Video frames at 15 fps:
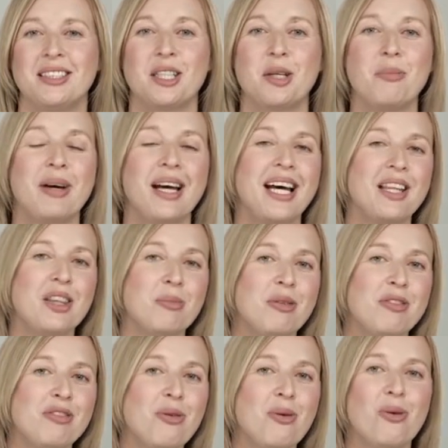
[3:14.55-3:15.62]
to compare the
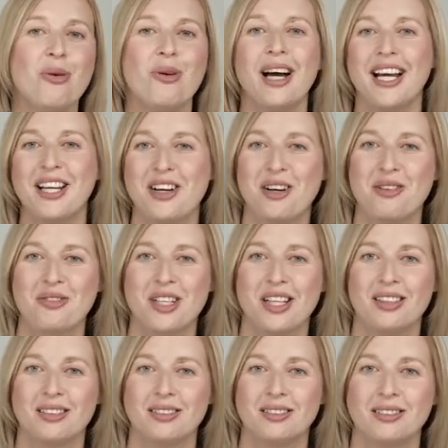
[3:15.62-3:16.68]
before and
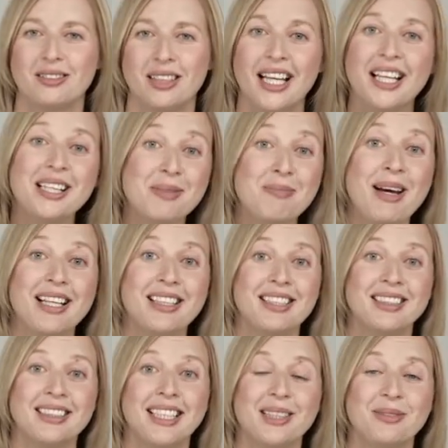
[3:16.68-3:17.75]
after. It looks better,
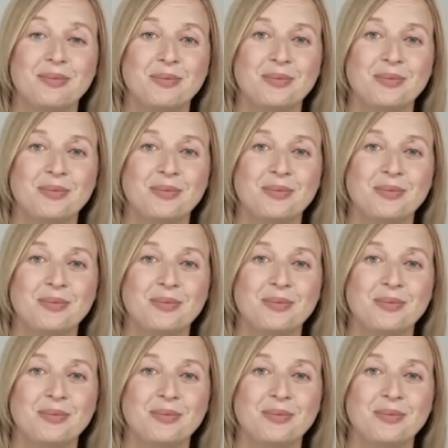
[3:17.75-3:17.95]
doesn't it?